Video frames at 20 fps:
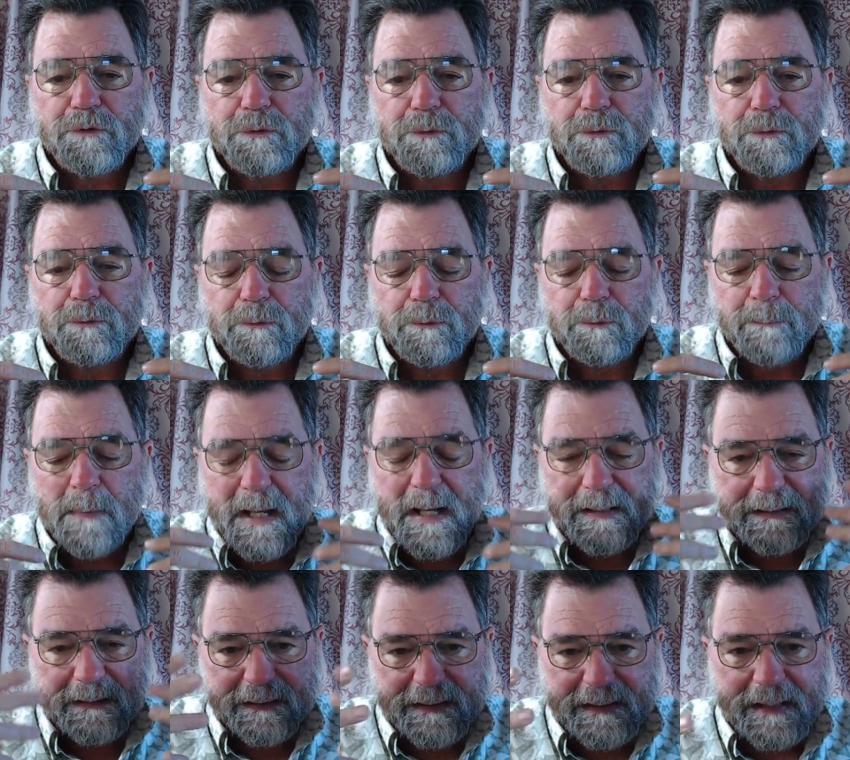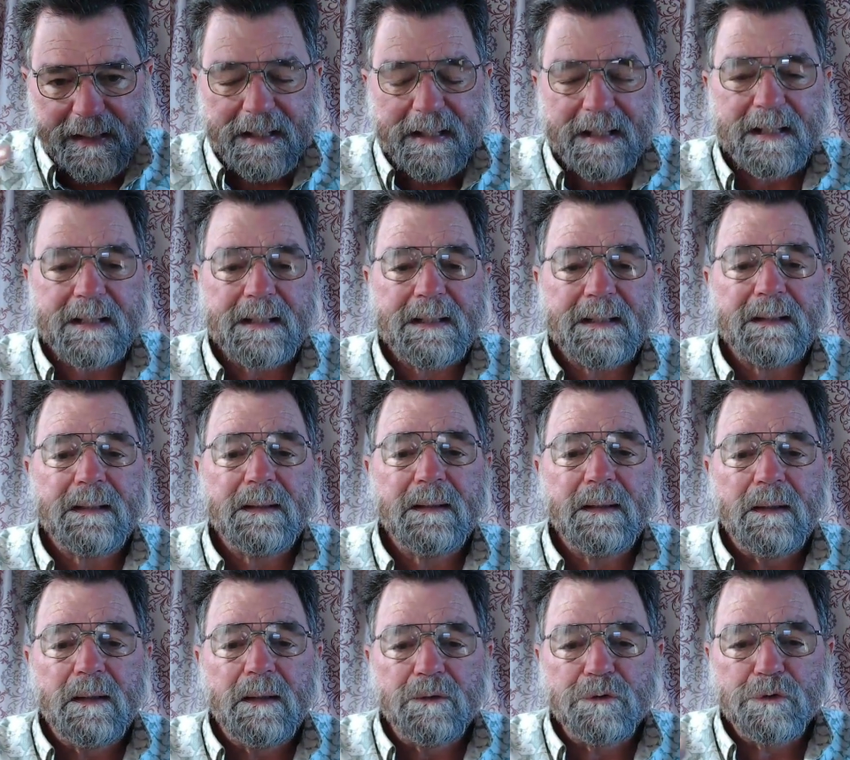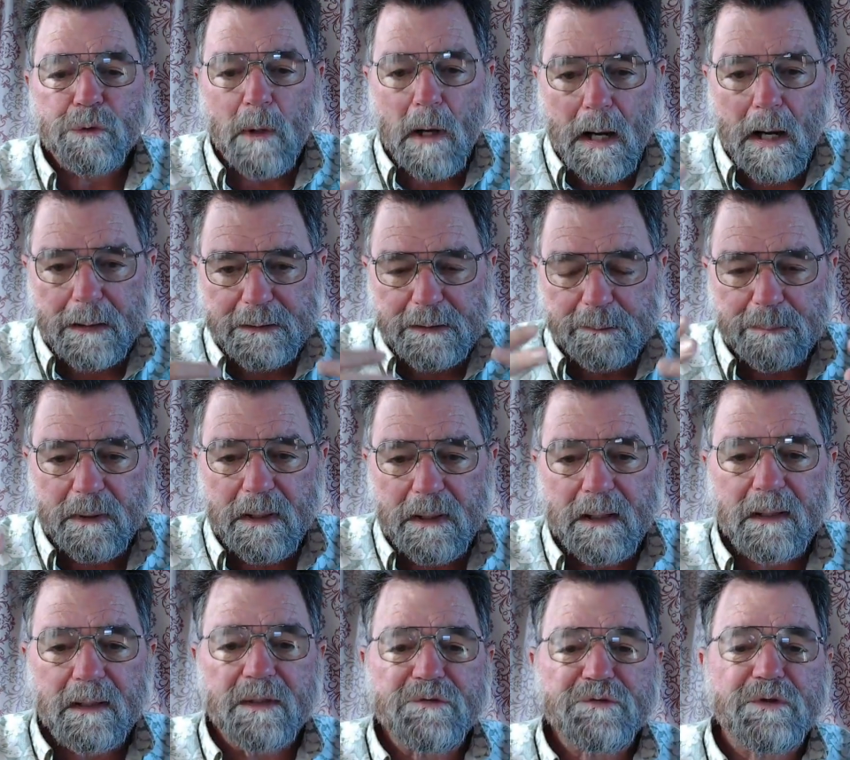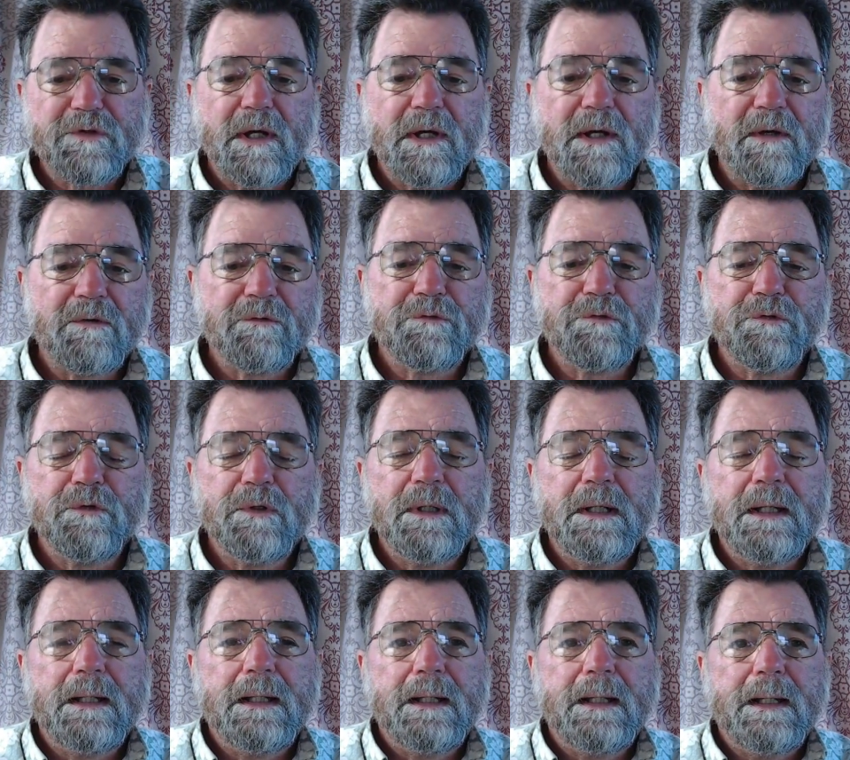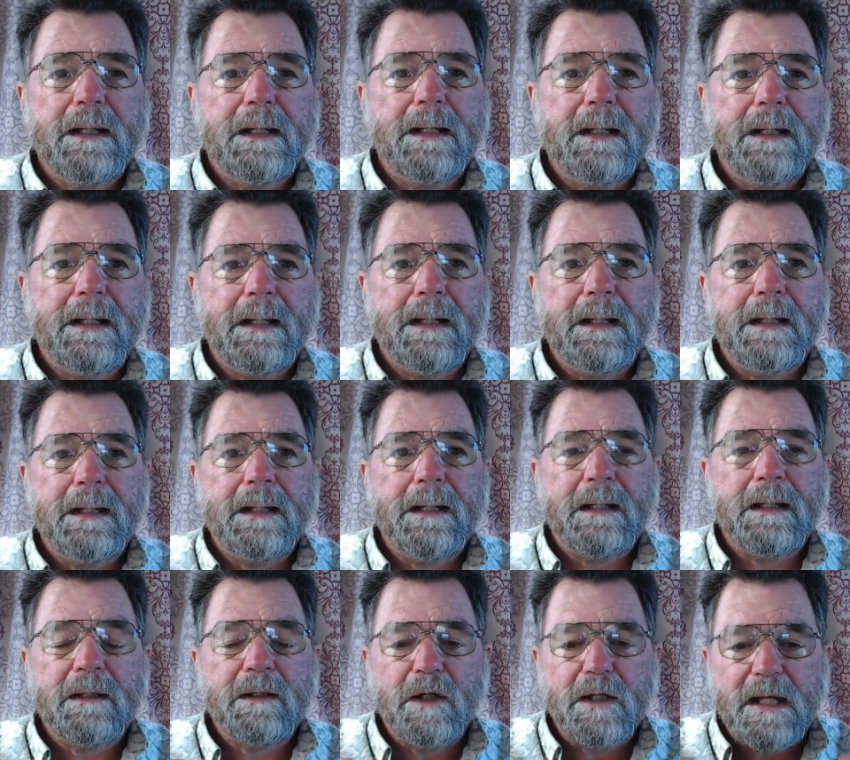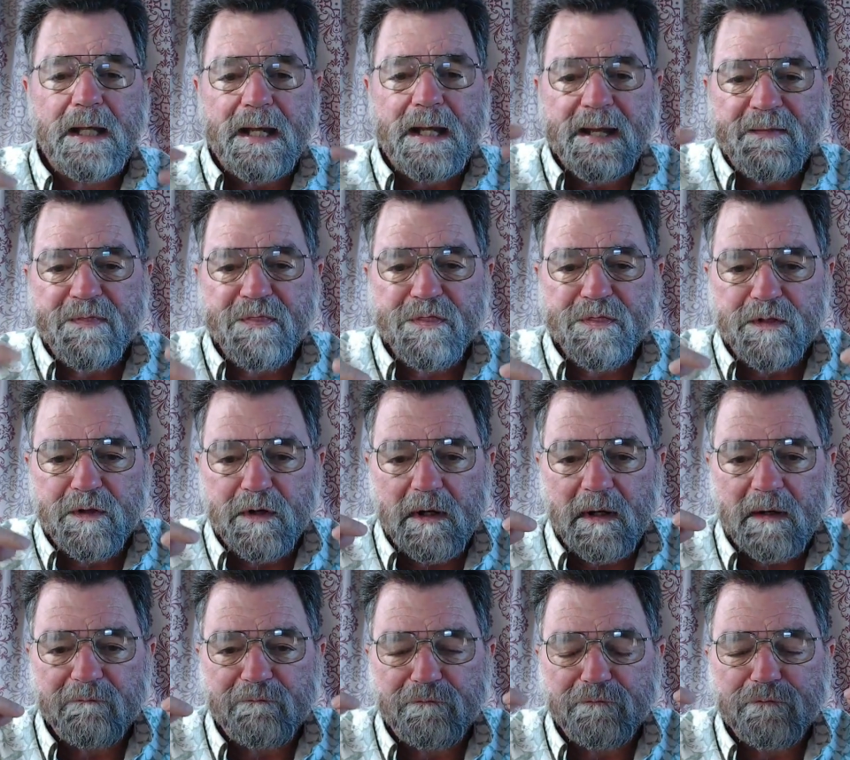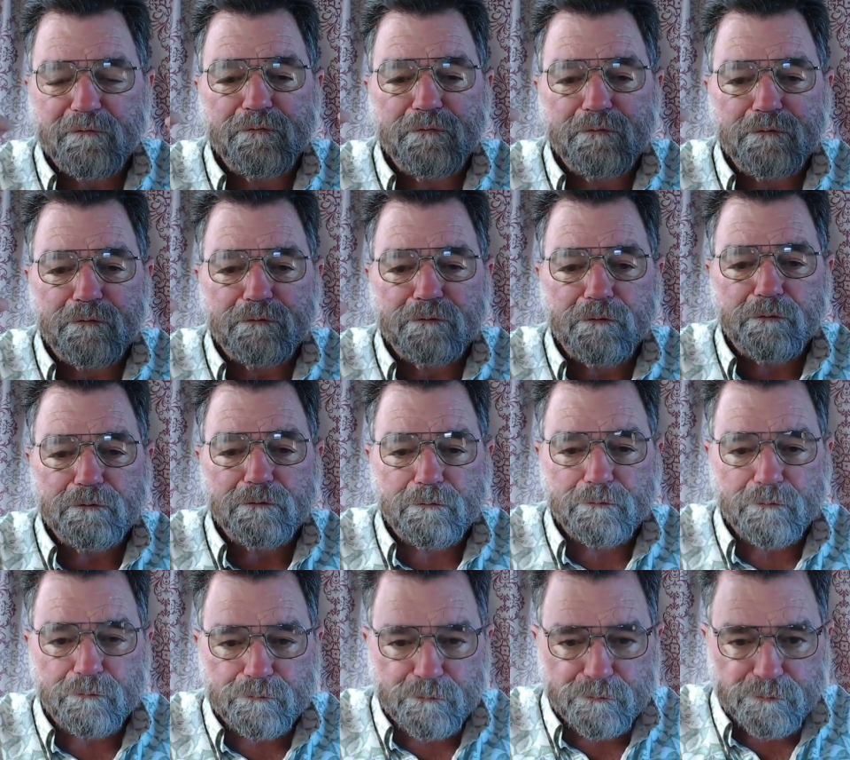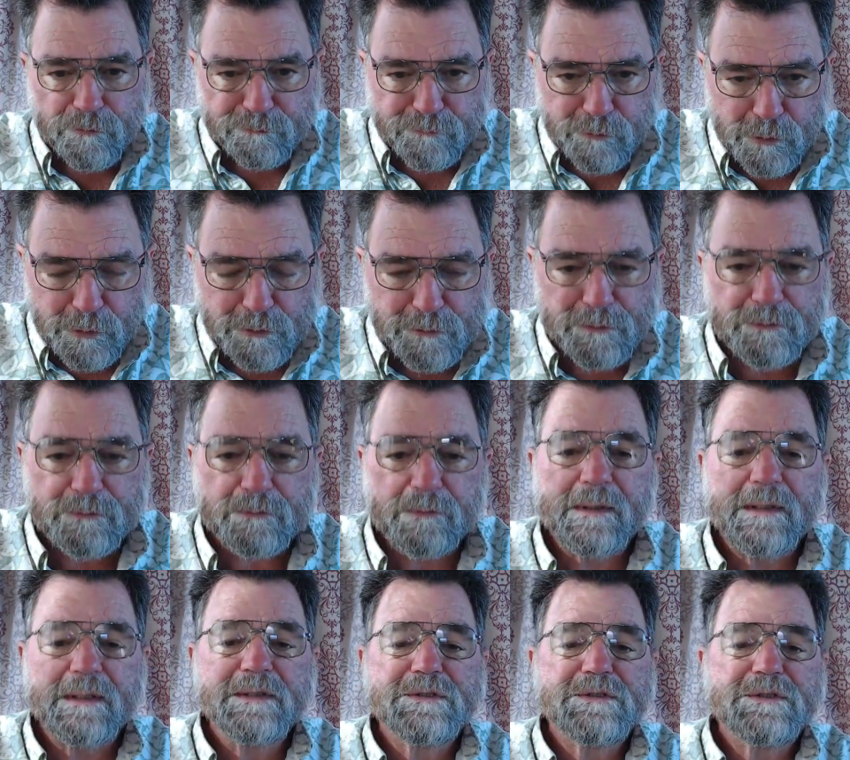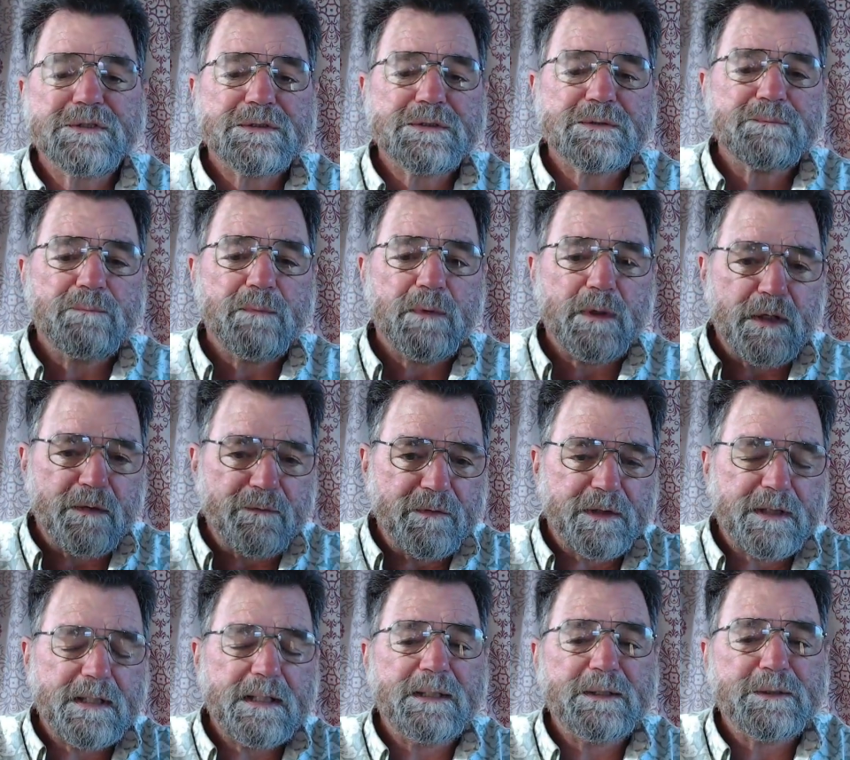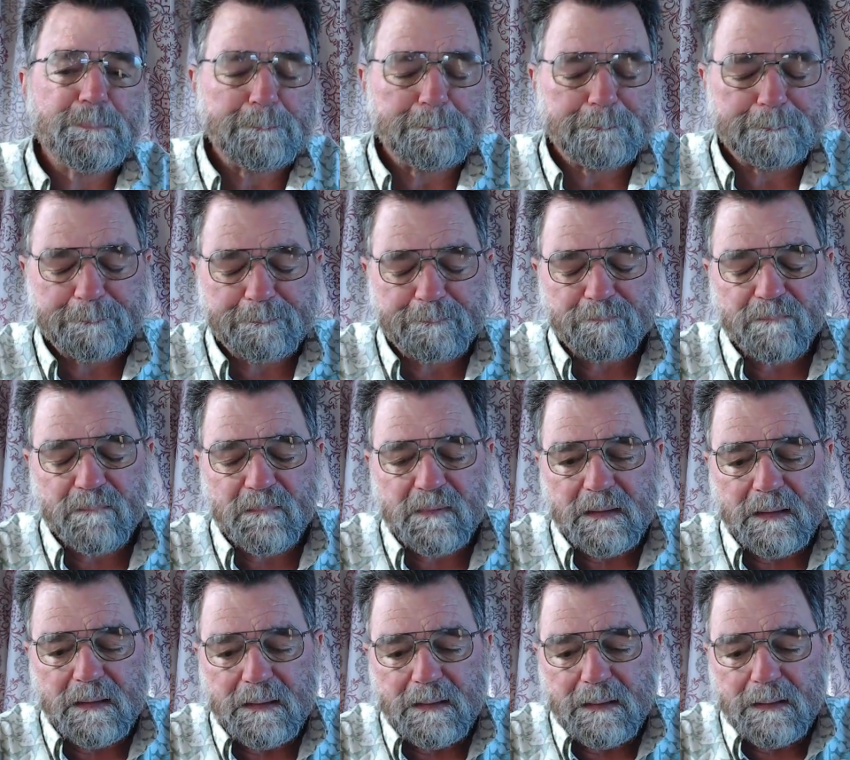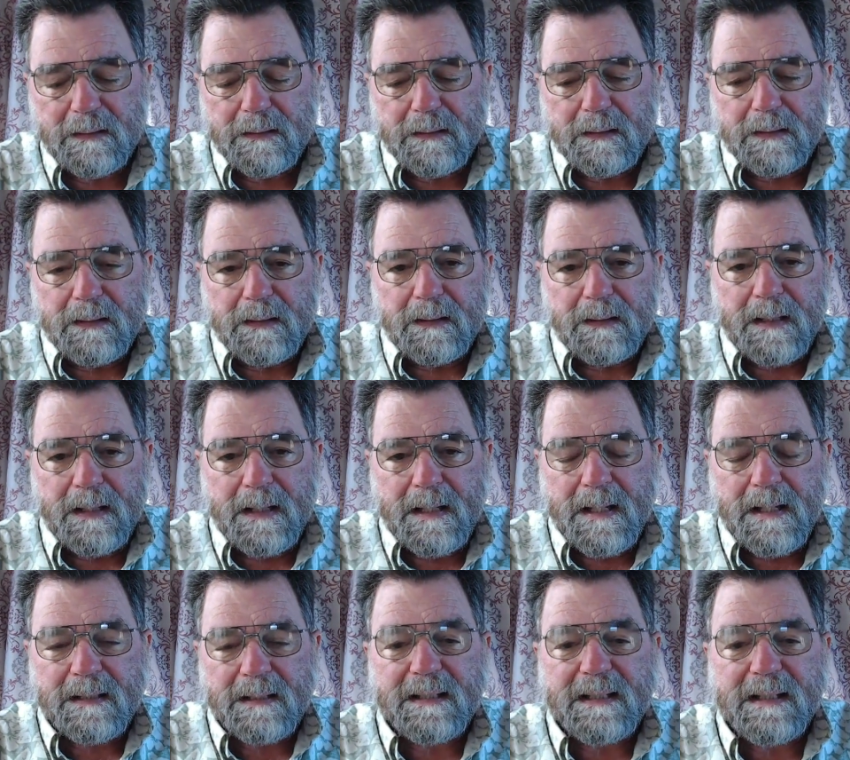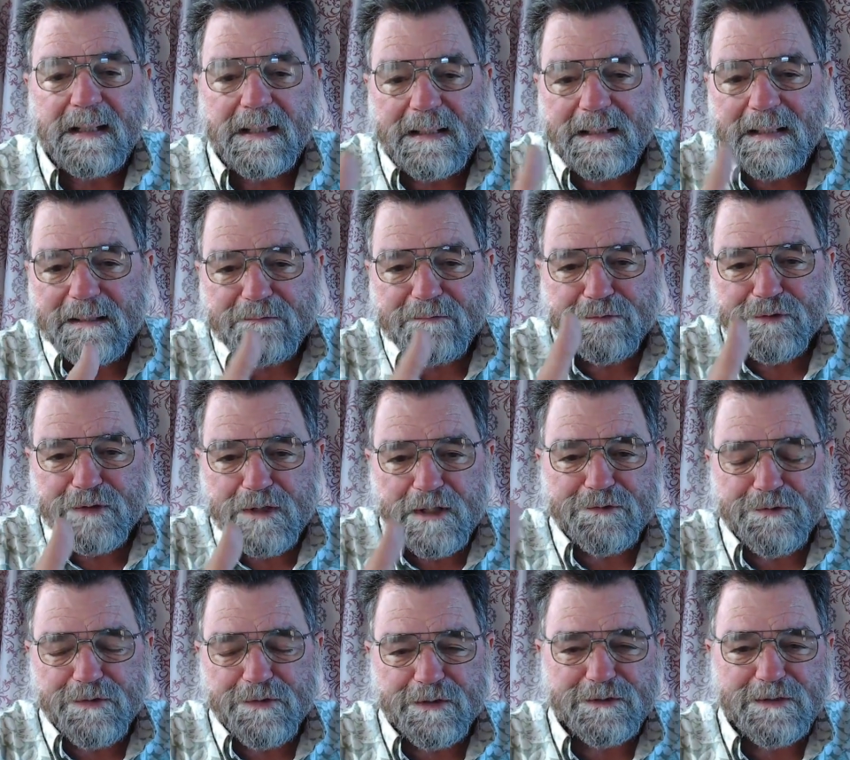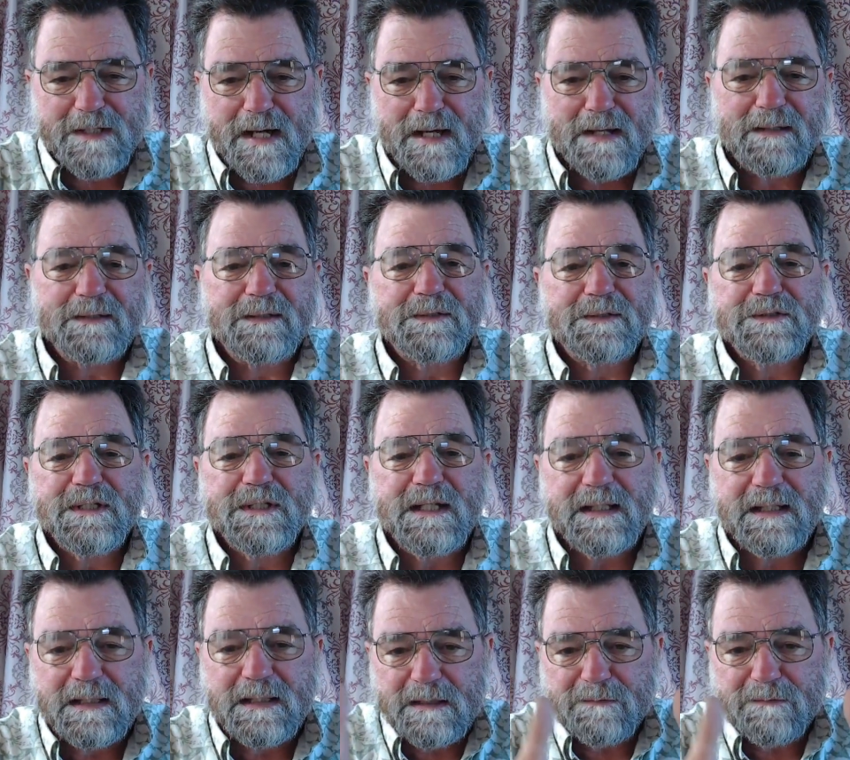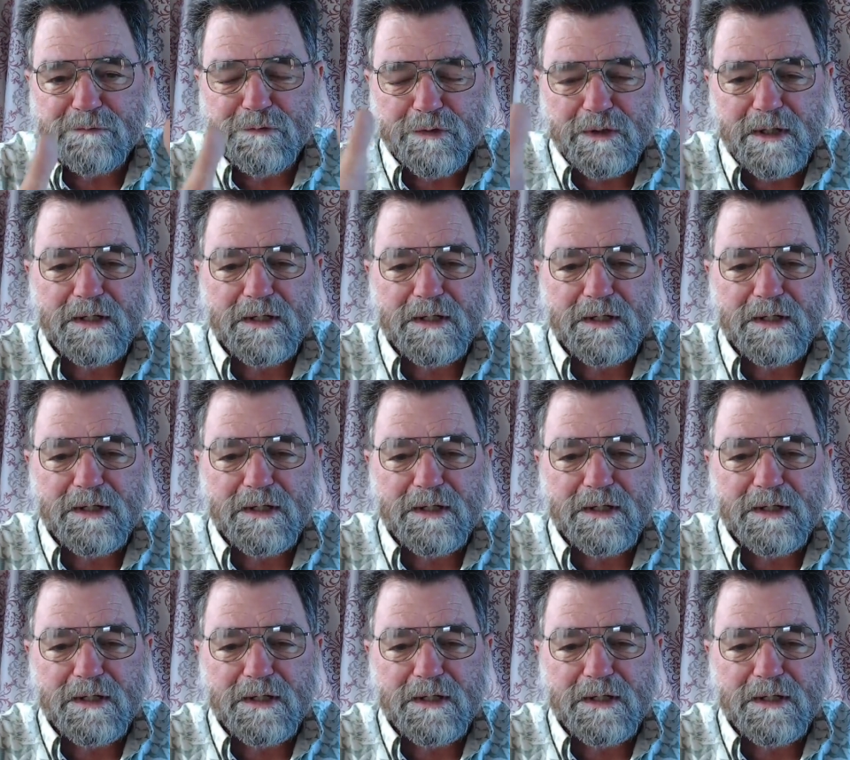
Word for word: to make a gain, to occupy ourselves, and in the furtherance of the kingdom. And he gives us the talents, he gives